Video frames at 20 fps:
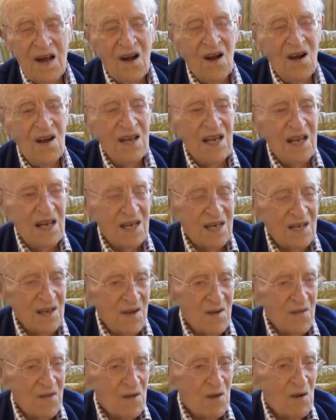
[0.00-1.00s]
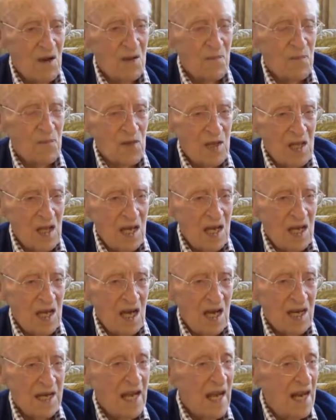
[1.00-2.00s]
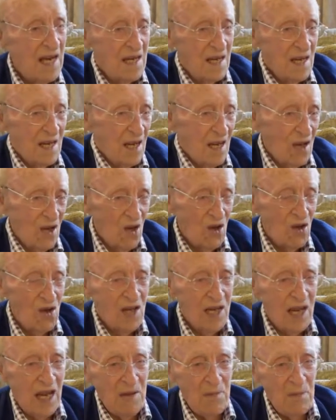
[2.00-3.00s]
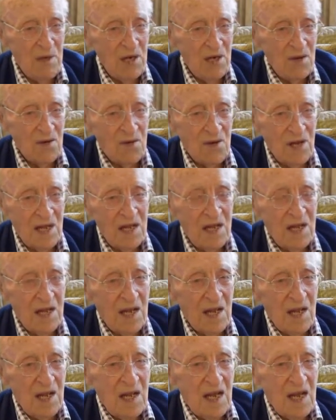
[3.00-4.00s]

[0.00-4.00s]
Oh yes. Well, again, a lot came into it.